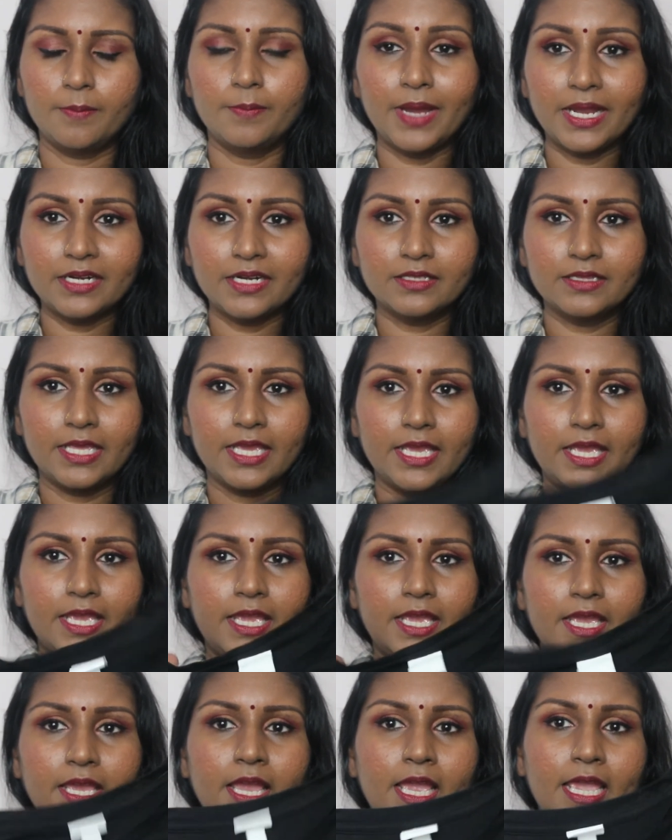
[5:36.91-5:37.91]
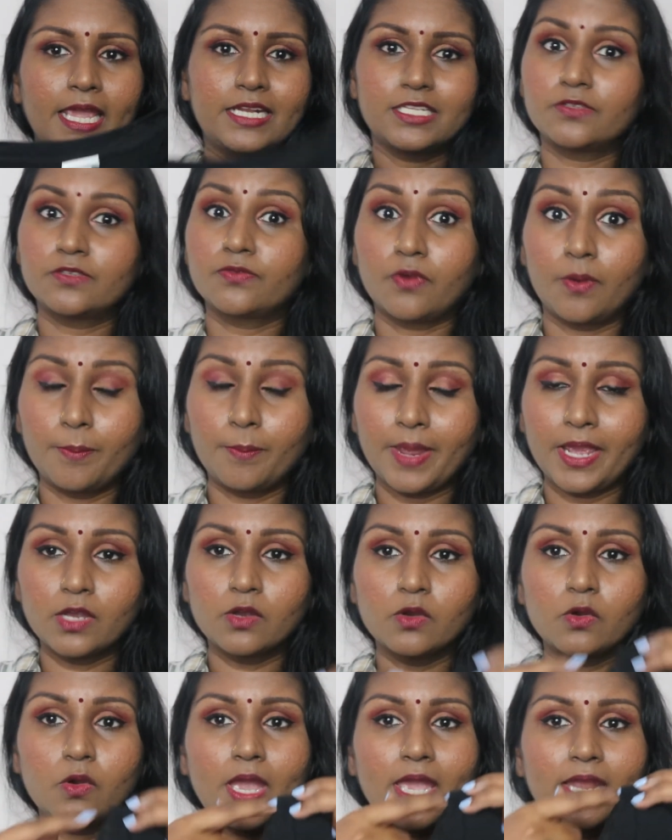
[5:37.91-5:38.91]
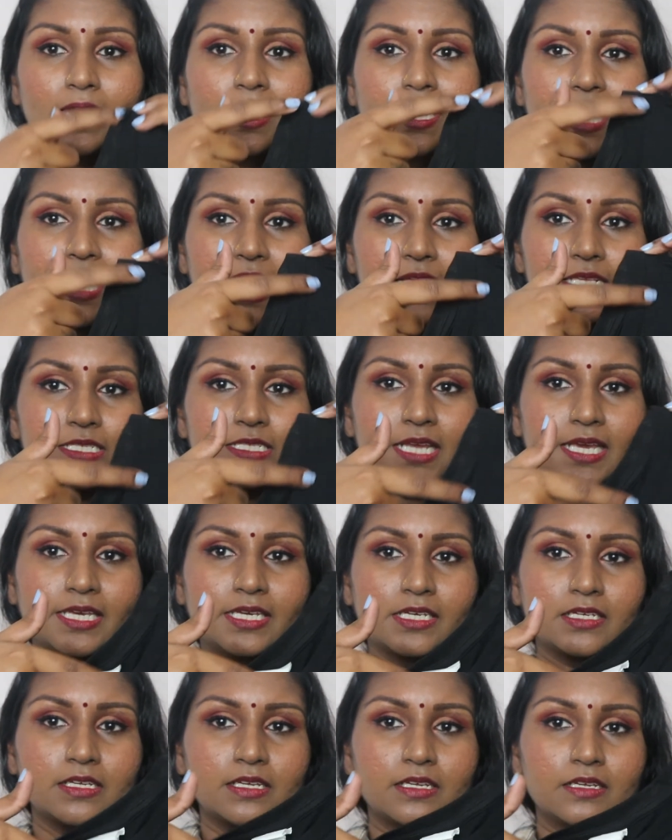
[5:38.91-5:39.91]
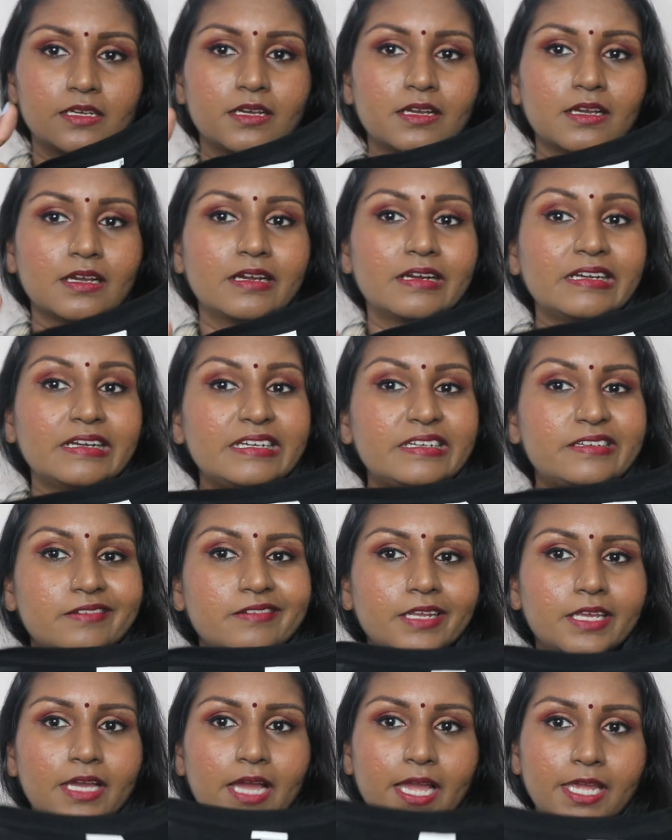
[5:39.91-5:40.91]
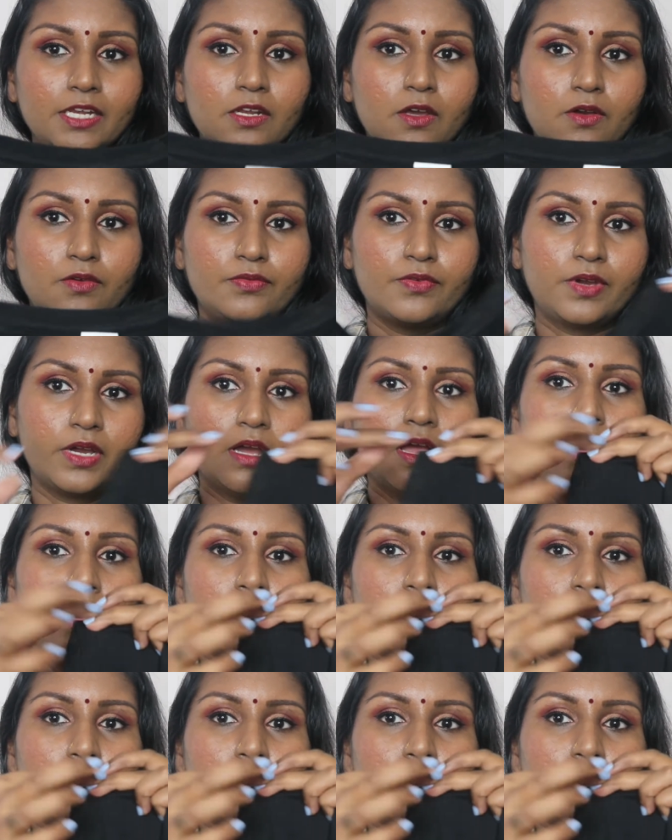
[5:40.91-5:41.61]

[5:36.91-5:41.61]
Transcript: but they it's from mango and it has like a glittery kind of uh,